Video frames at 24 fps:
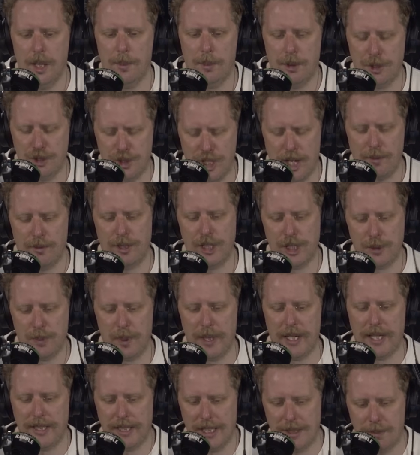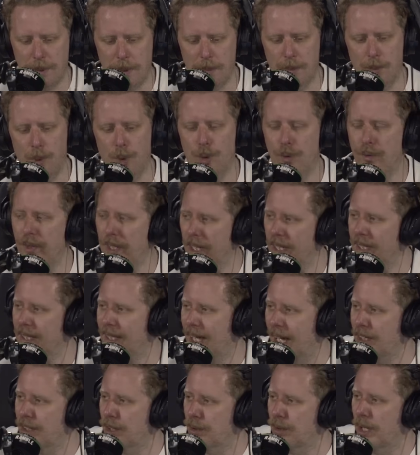But generally speaking, it's been moving in
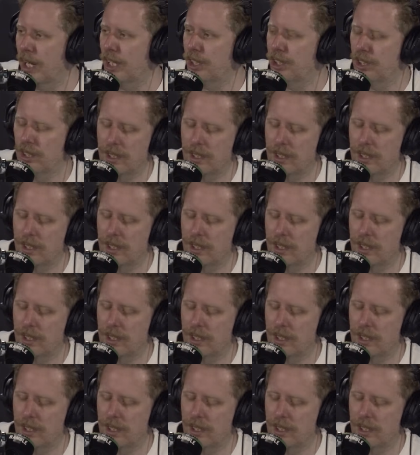that direction.